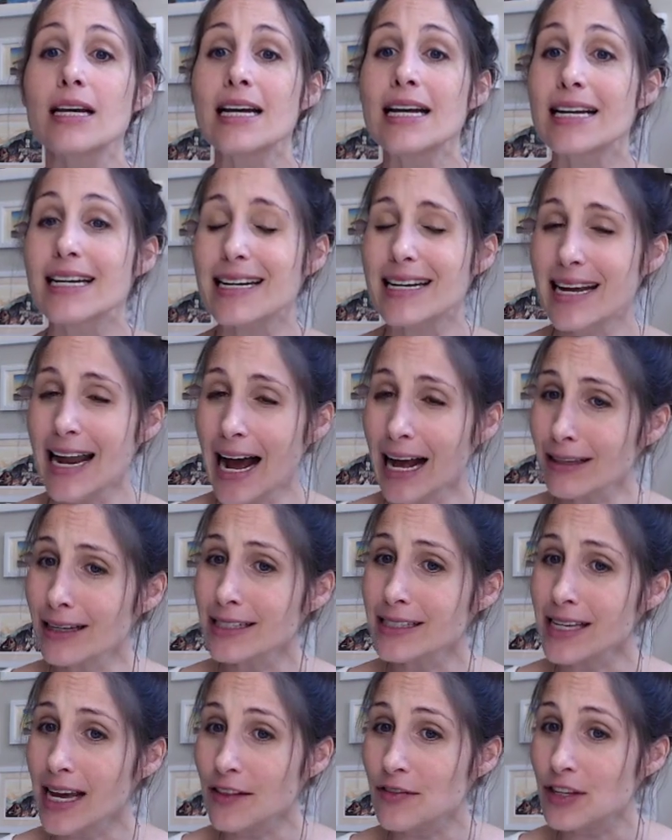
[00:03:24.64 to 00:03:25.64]
Now
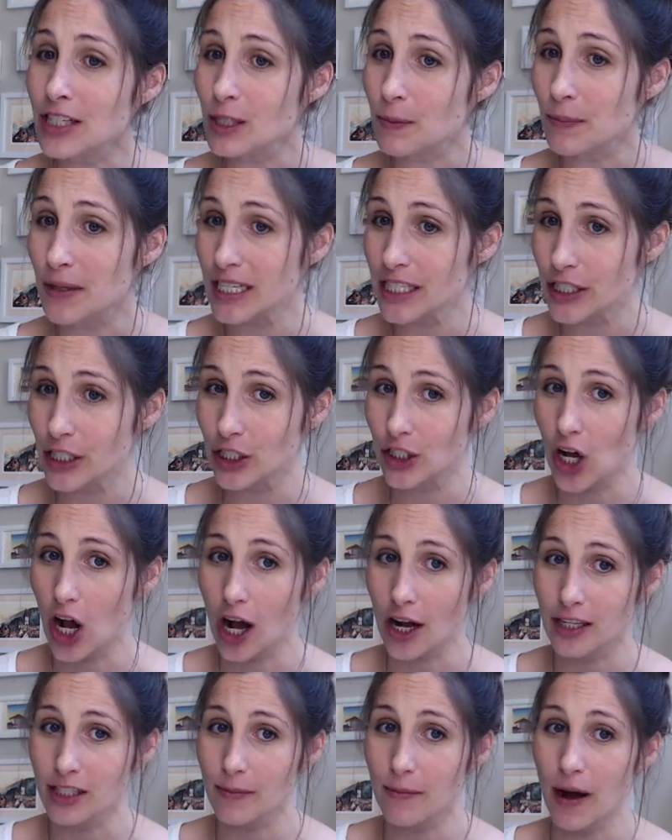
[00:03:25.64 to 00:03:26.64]
let's add this piece he
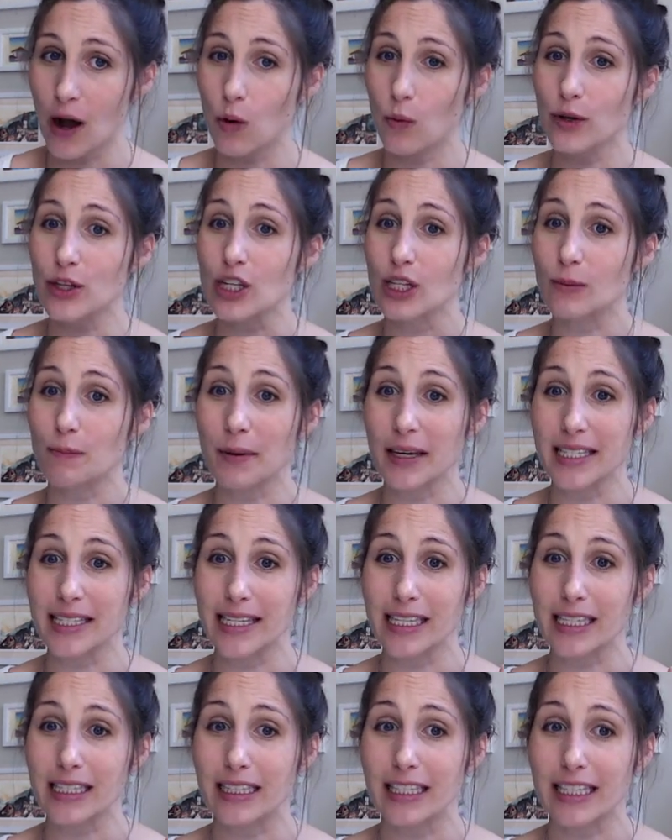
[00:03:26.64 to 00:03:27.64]
talks about, which is
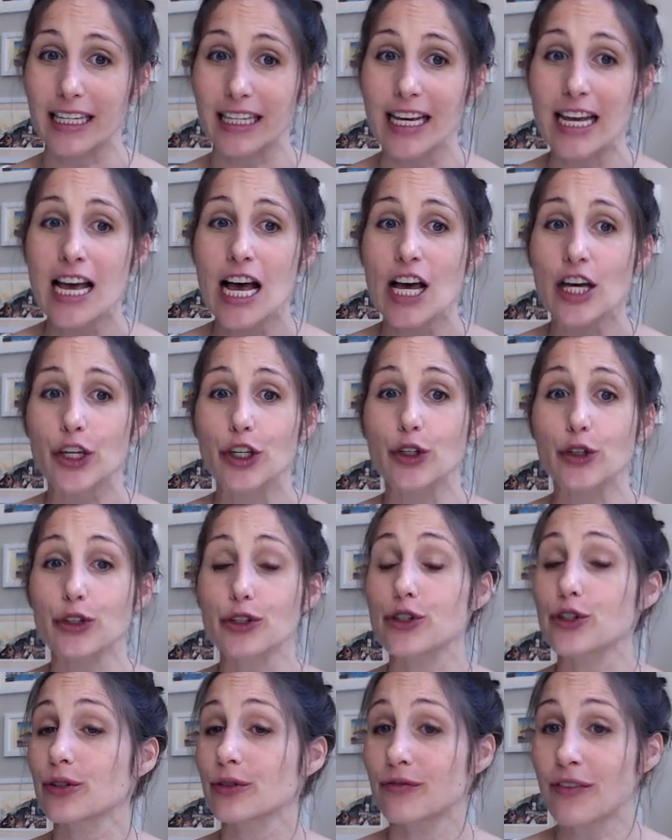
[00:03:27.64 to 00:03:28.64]
basically your
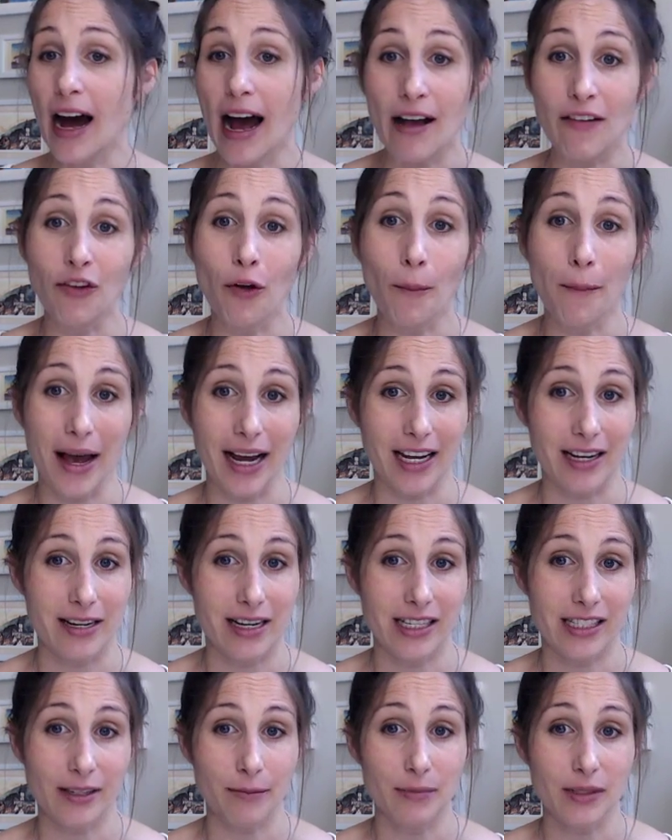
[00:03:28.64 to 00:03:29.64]
survival
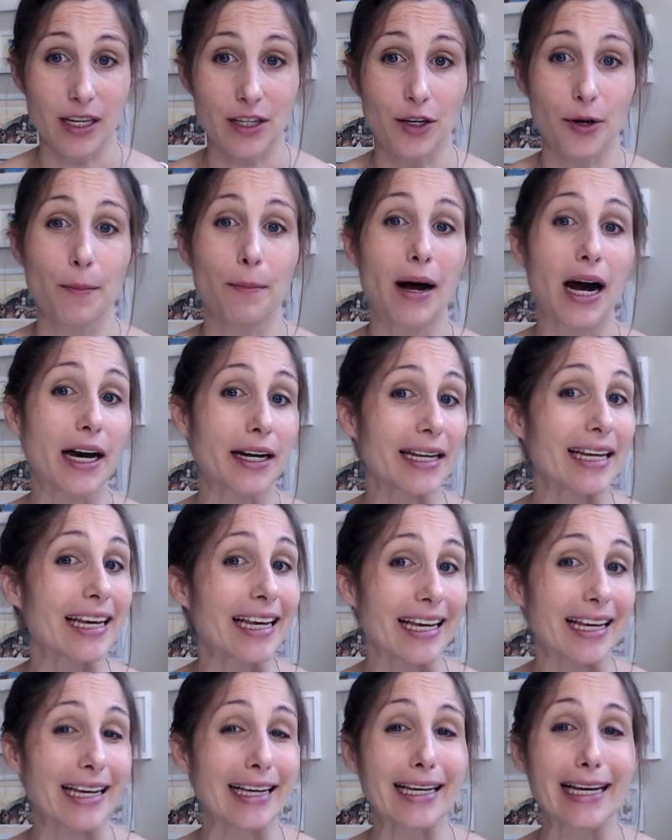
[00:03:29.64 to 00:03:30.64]
mechanisms and your body
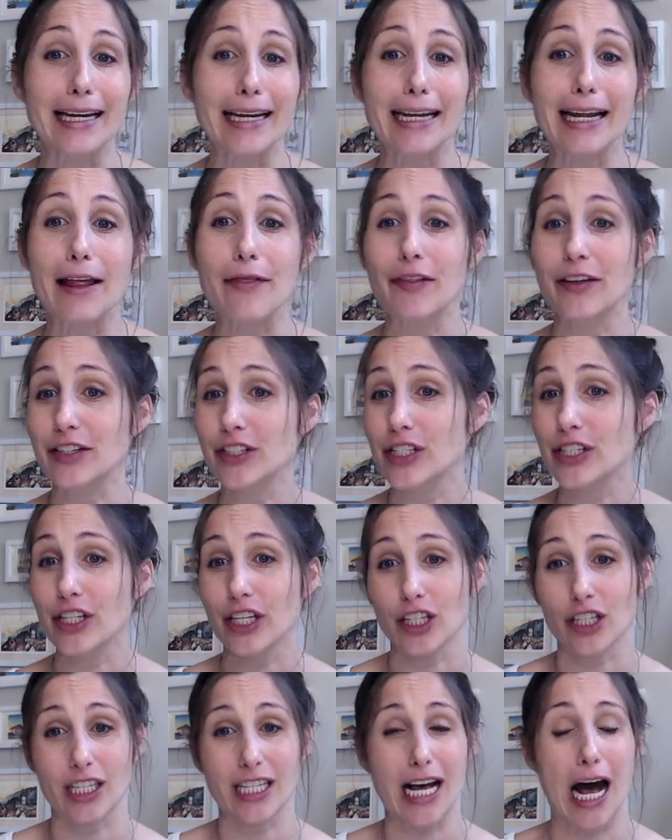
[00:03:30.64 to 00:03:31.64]
kicking in. And this is
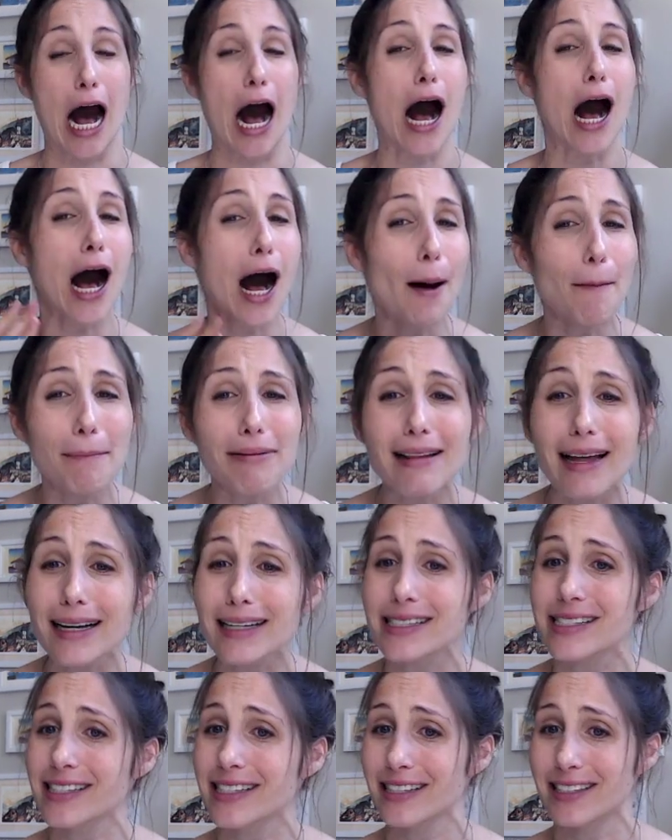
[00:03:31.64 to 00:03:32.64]
a
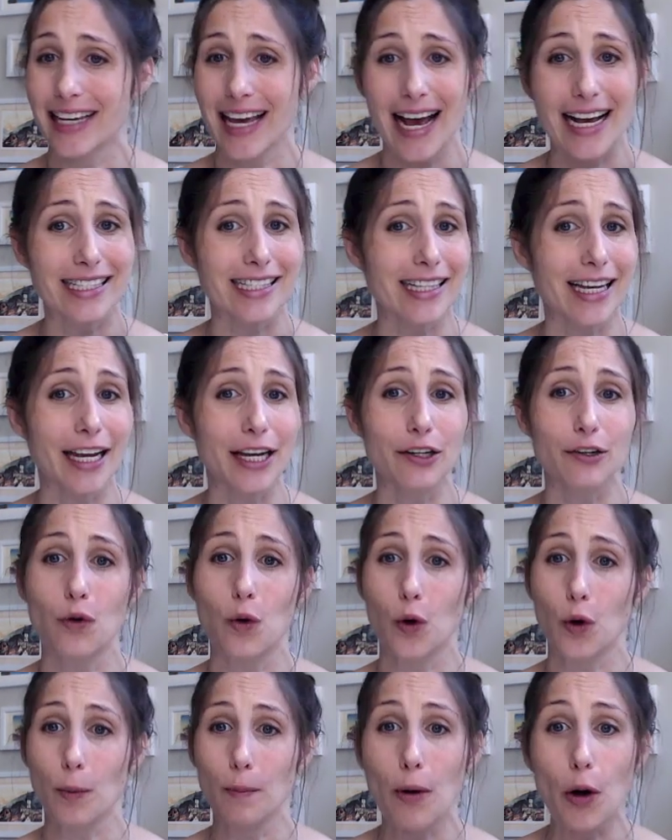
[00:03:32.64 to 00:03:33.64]
complex cascade of
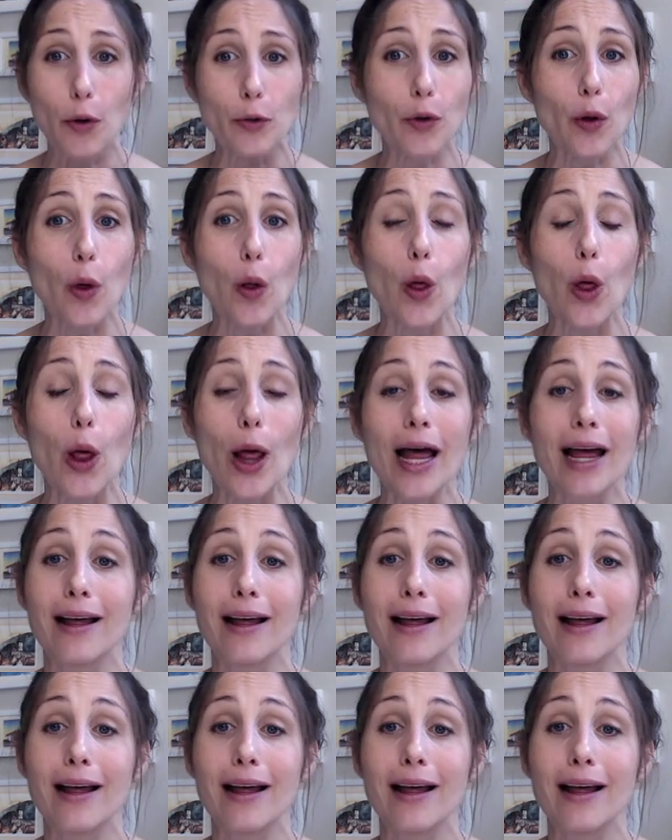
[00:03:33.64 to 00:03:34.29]
hormonal